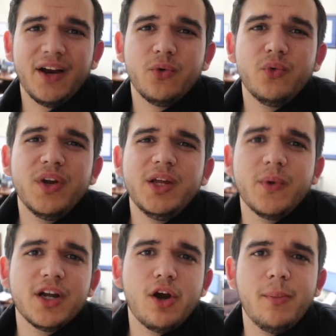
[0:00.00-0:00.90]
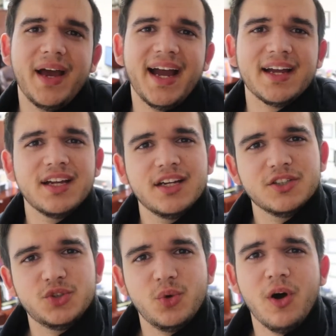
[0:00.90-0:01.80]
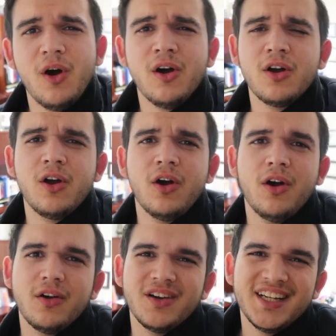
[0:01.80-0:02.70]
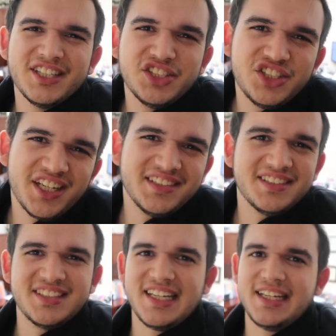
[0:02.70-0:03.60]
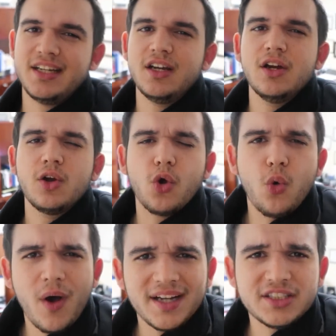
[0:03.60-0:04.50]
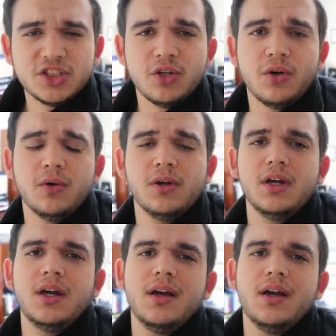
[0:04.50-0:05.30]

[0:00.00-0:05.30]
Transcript: I really want to go back to Hong Kong, Shenzhen, Guangzhou.